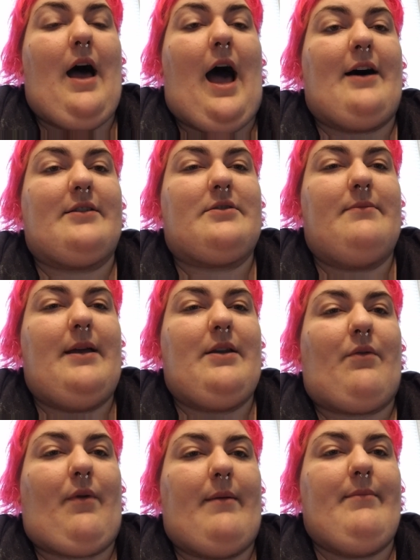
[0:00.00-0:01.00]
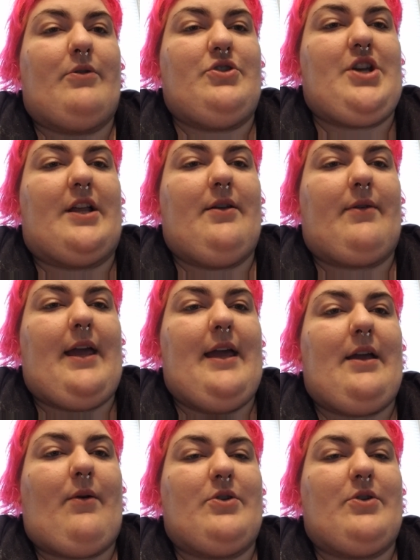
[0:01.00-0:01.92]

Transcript: I also made a rainbow jello cake,